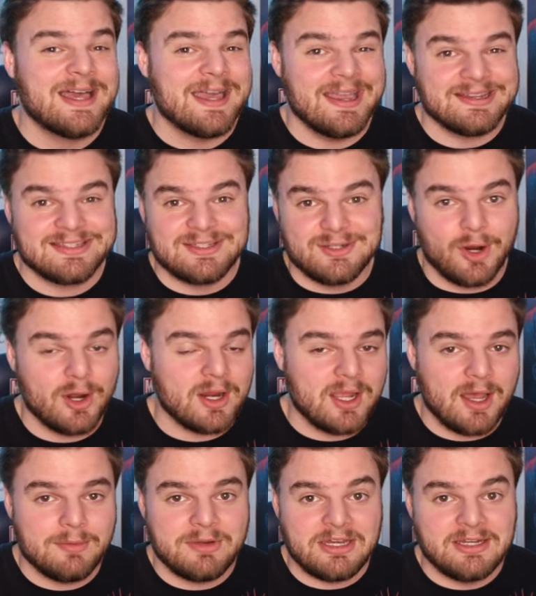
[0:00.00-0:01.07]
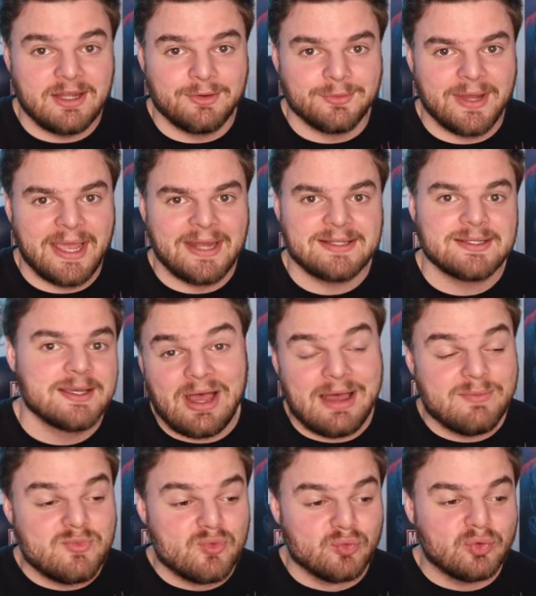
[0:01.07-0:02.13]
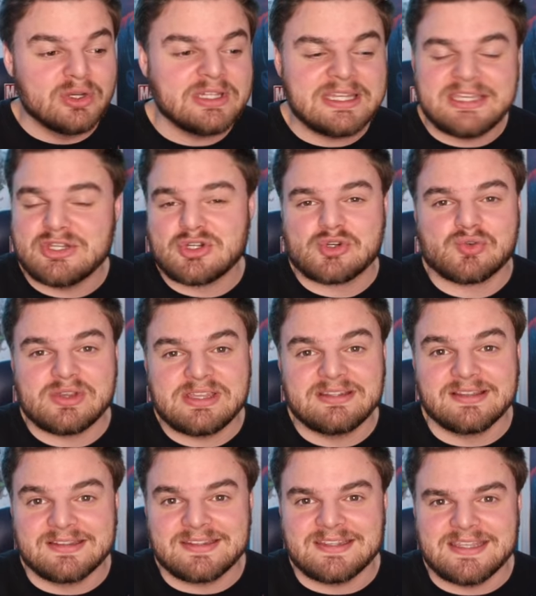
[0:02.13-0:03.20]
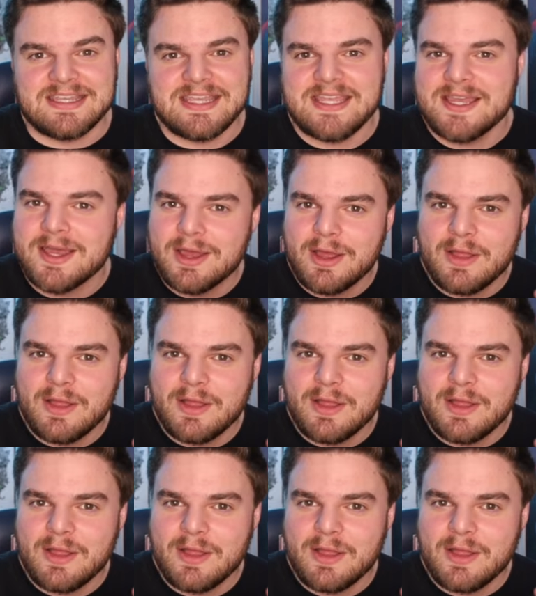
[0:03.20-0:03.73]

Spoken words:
It's dark comedy done right. I'm really intrigued to see